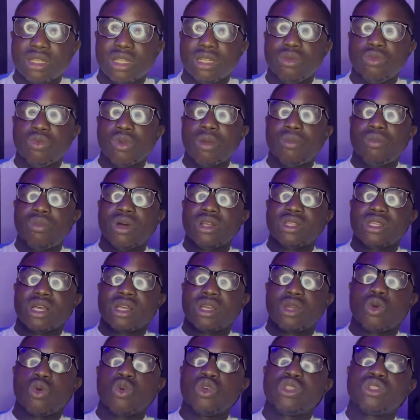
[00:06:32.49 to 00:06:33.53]
Then the web
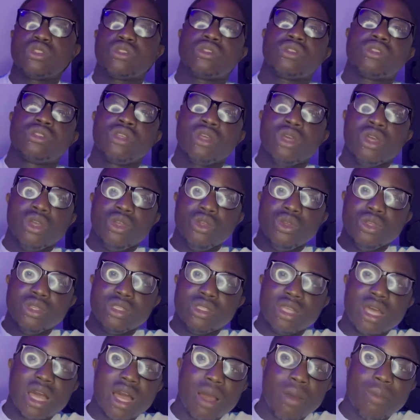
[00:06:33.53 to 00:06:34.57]
browser goes use
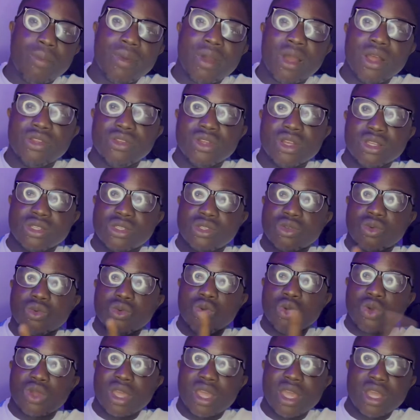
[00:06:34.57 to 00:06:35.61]
that IP address to
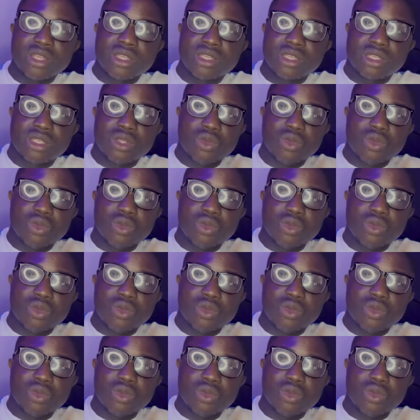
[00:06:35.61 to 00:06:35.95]
locate